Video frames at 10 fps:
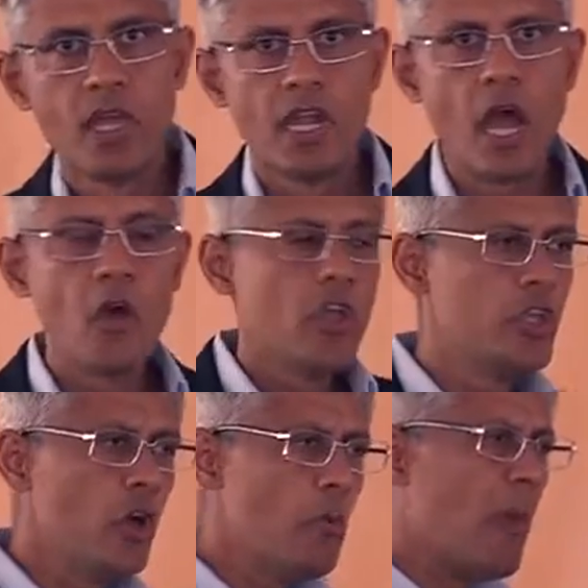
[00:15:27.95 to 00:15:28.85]
Now,
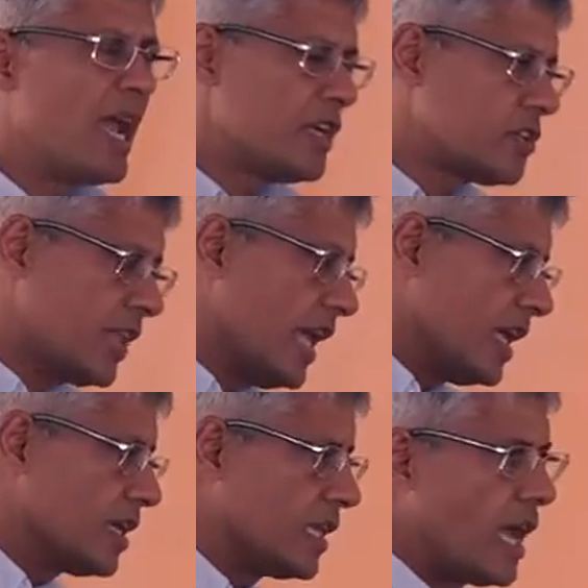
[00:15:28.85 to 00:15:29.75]
you might
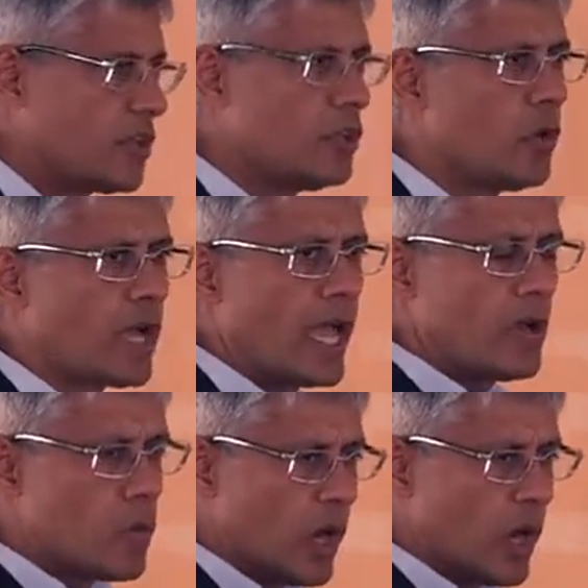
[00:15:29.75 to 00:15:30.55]
think that you can,